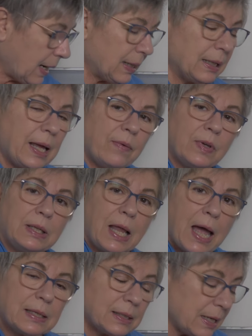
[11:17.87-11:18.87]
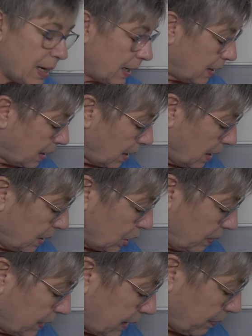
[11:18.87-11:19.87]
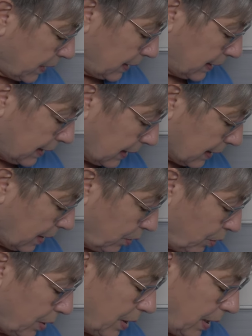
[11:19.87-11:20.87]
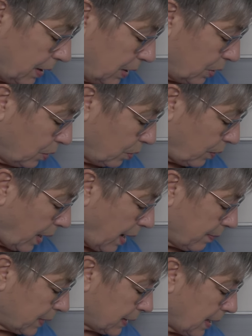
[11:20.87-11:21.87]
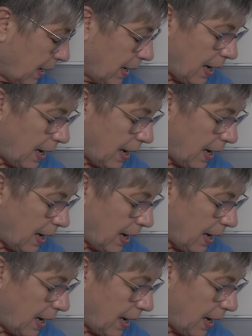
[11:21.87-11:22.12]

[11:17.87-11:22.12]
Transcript: At 11 last night, she was up to 692 grams.